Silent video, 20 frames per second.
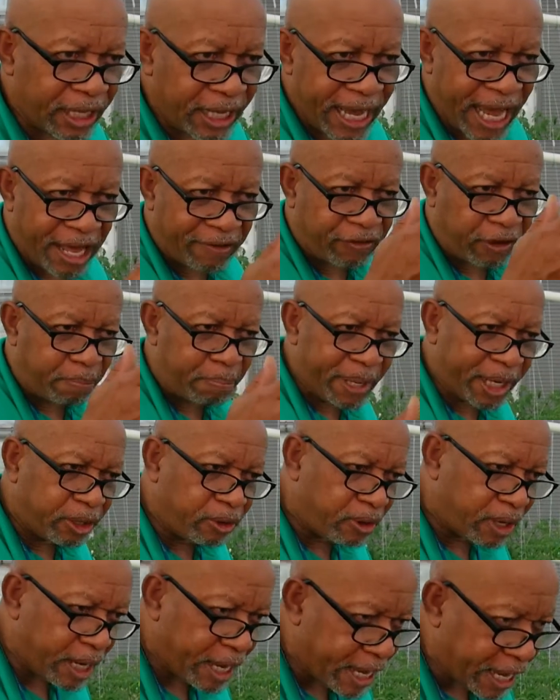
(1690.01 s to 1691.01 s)
They have a
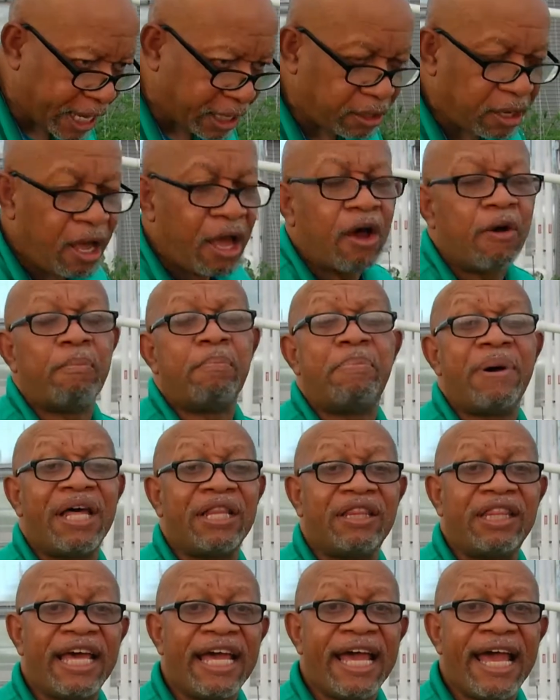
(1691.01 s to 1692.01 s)
bigger head,
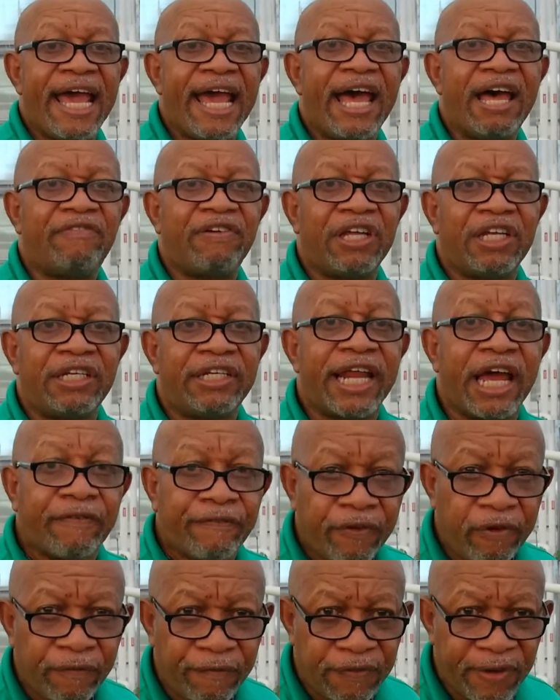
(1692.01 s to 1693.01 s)
but they have a
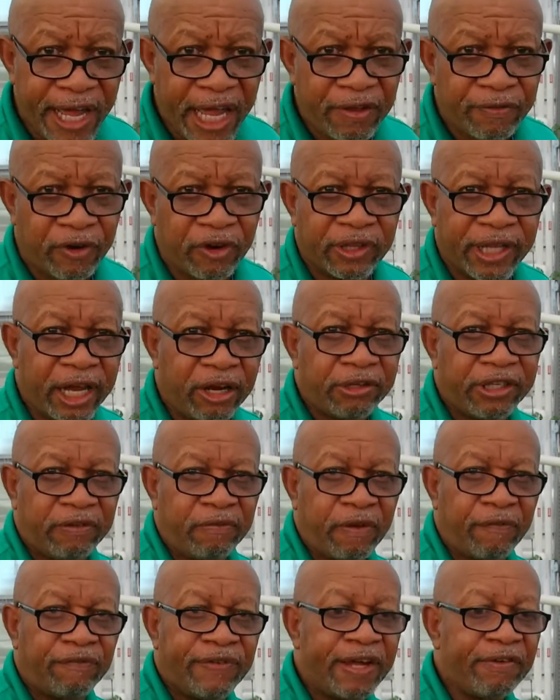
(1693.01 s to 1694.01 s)
different flavor.
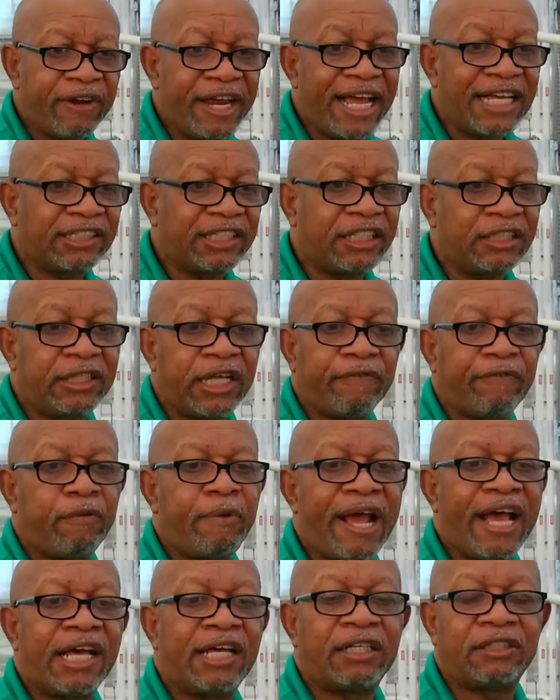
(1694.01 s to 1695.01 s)
The flavor is as
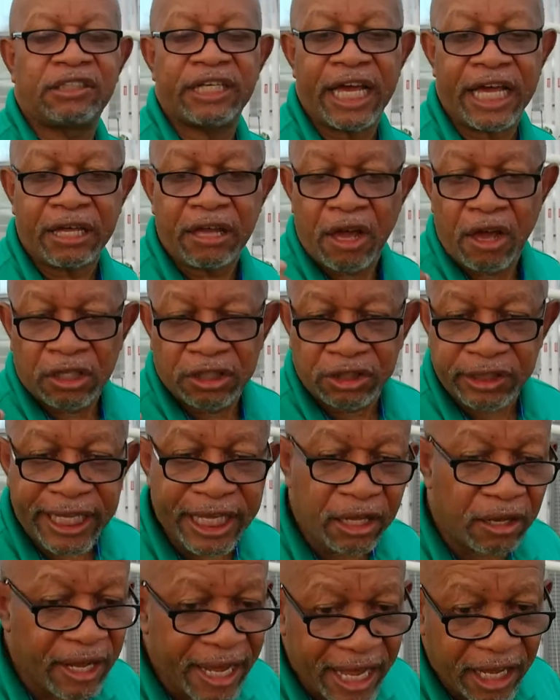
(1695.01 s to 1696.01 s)
different as a
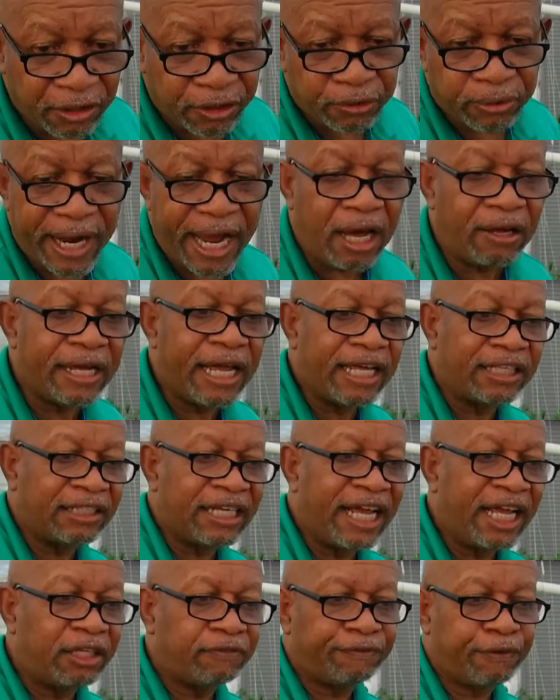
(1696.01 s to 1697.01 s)
steelhead trout is
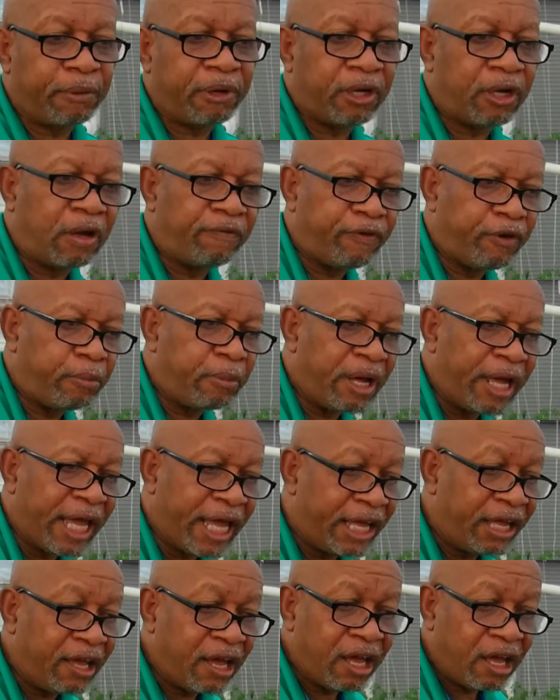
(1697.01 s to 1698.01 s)
from a